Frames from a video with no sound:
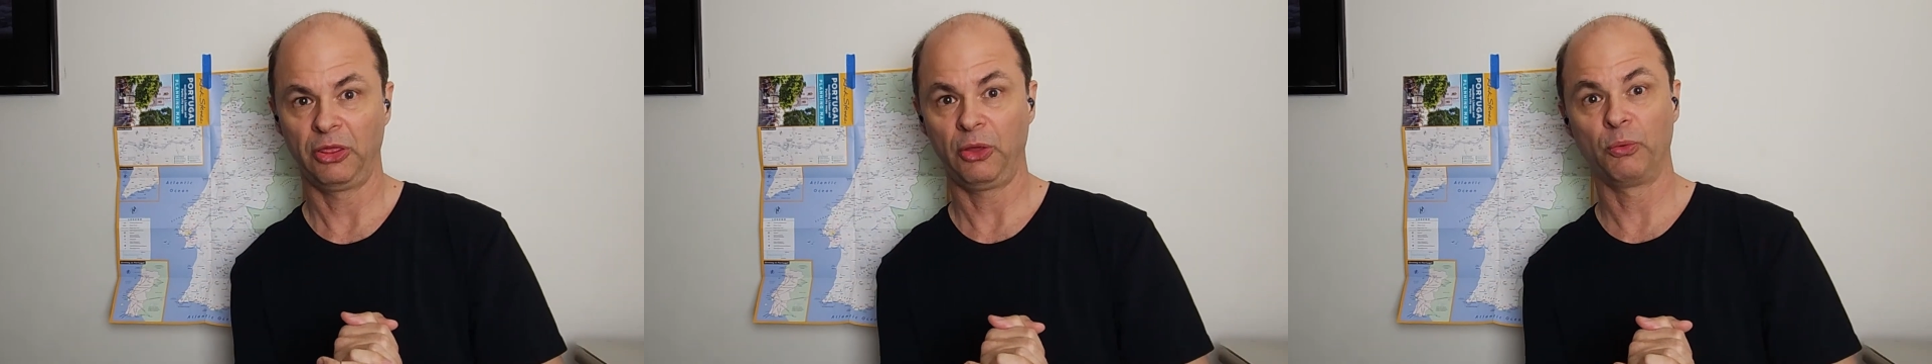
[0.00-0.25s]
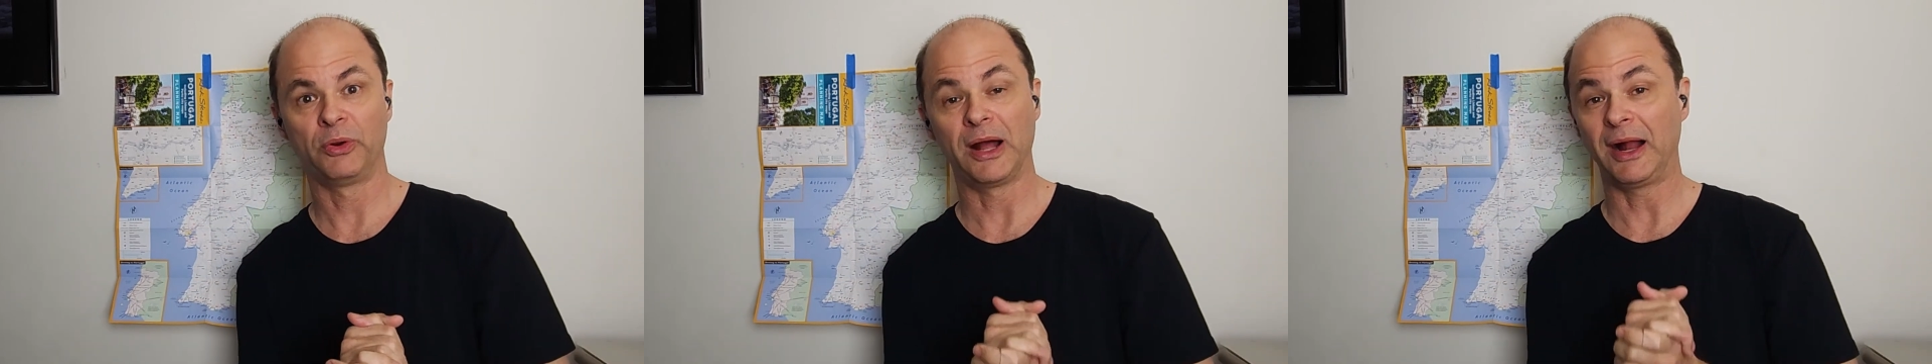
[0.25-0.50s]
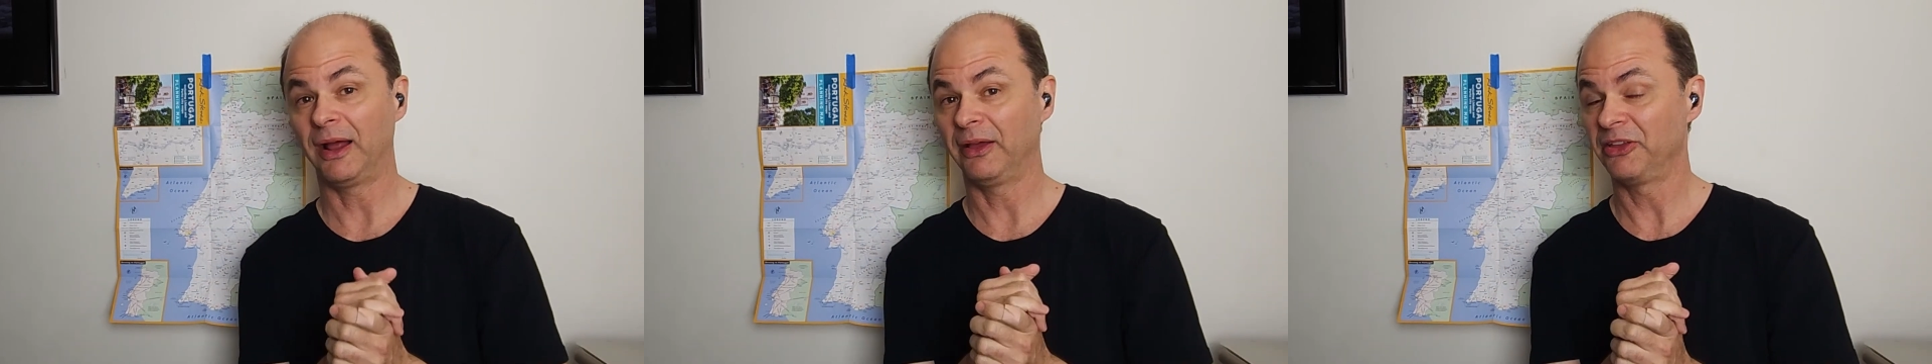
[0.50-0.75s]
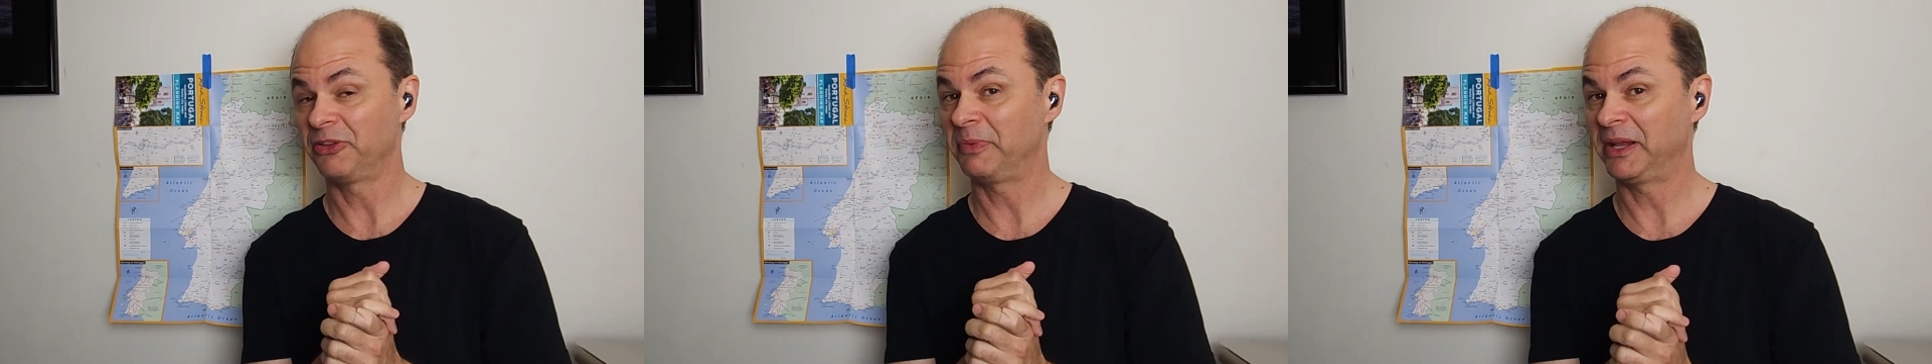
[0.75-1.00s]
there were
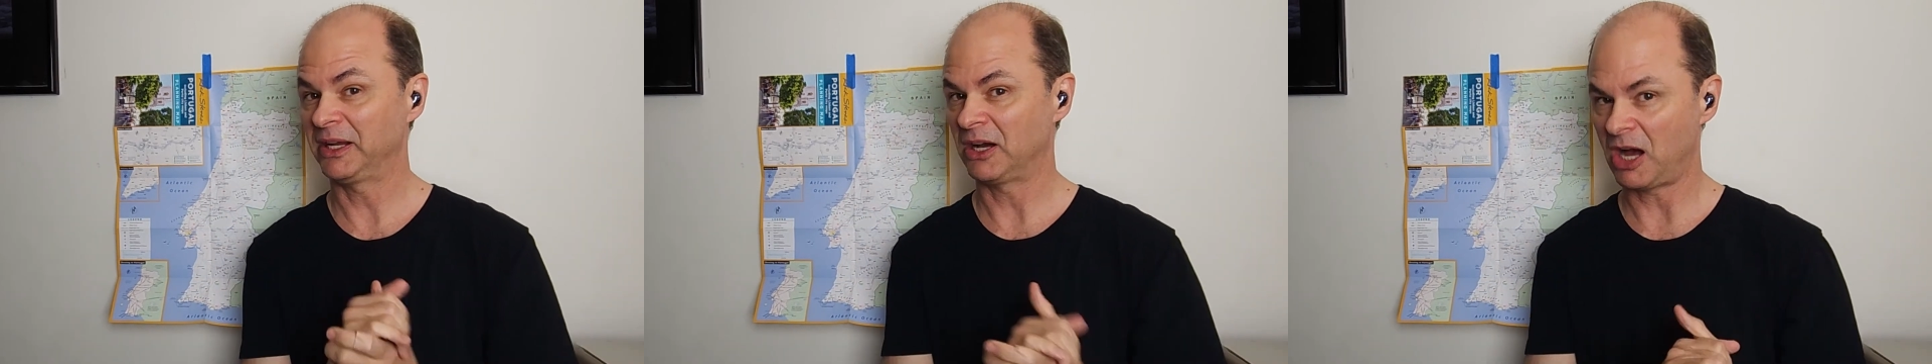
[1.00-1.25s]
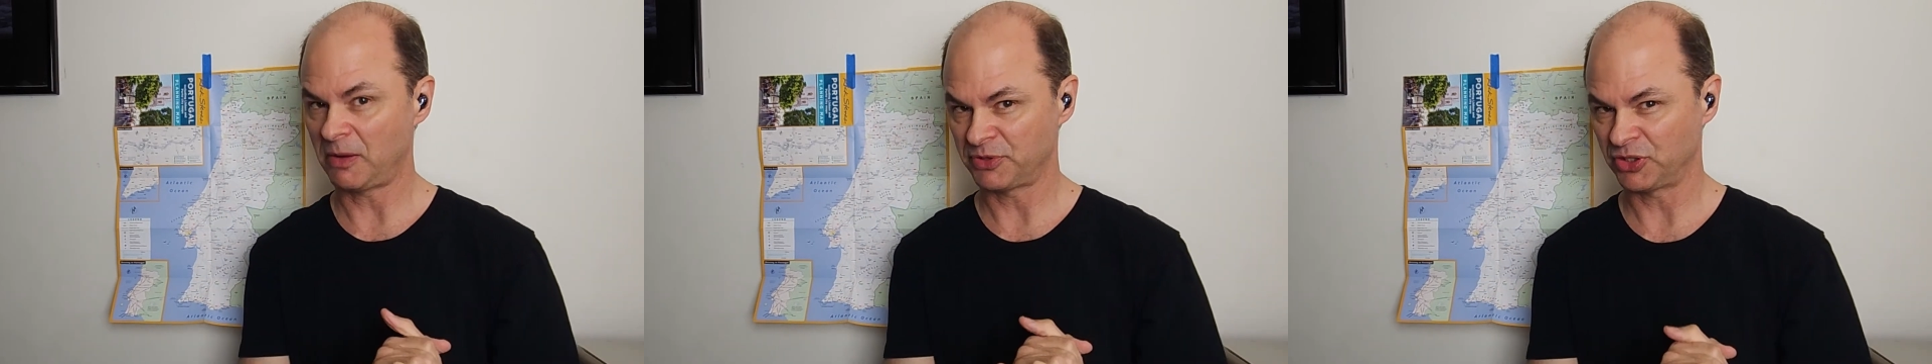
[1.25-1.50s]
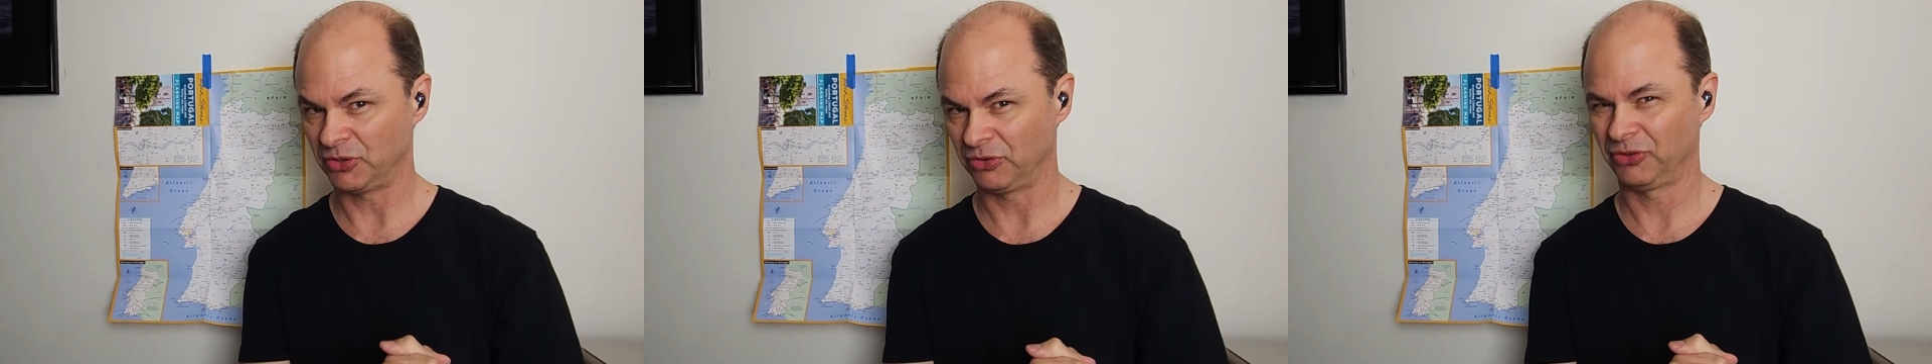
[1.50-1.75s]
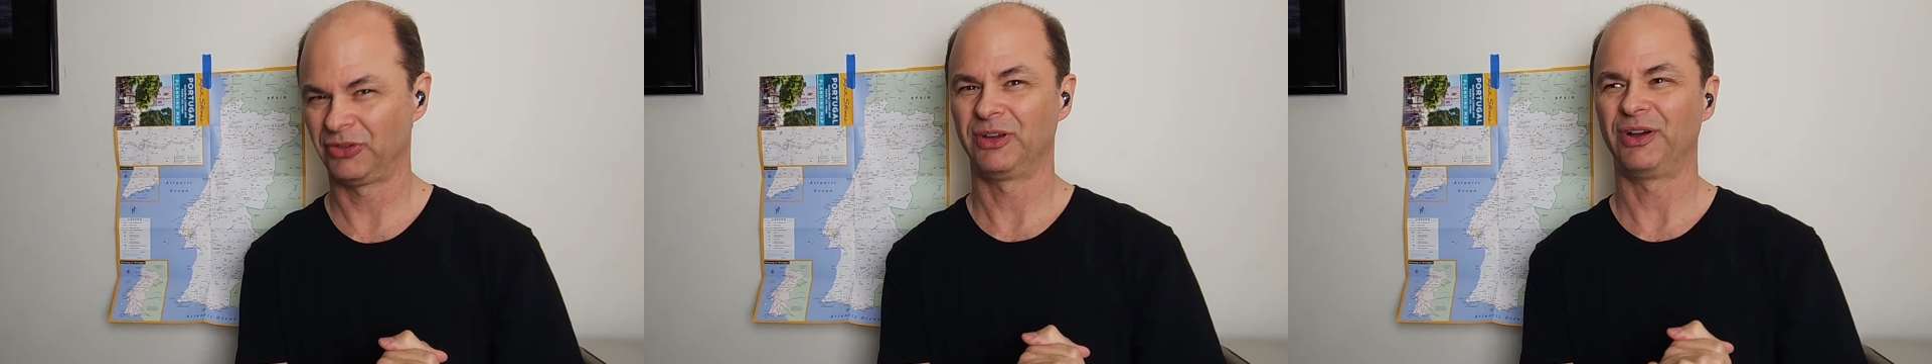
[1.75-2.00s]
not as many
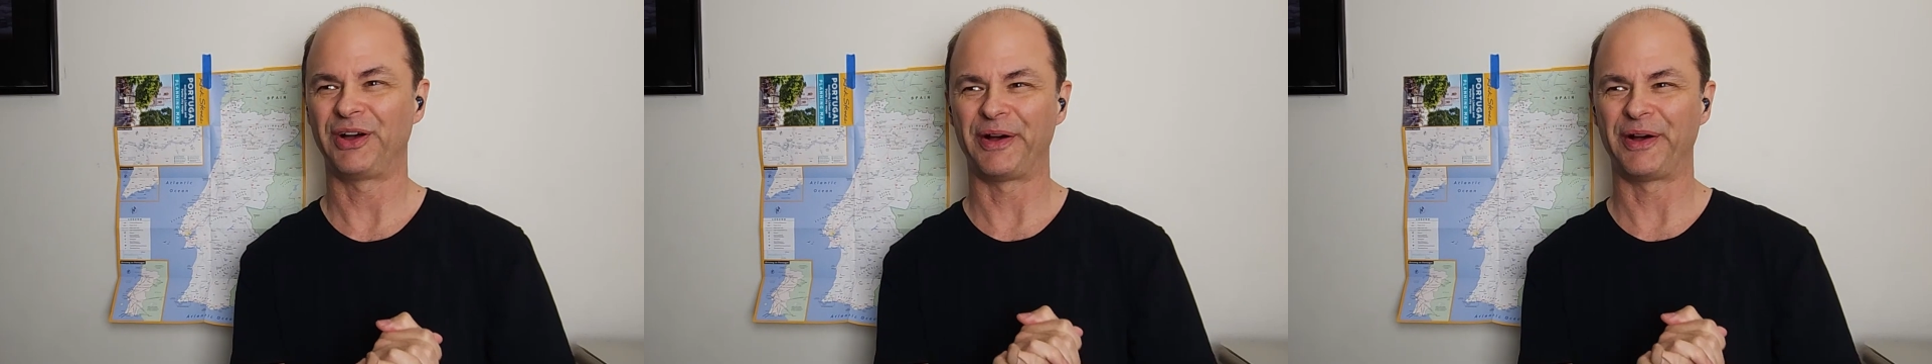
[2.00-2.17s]
options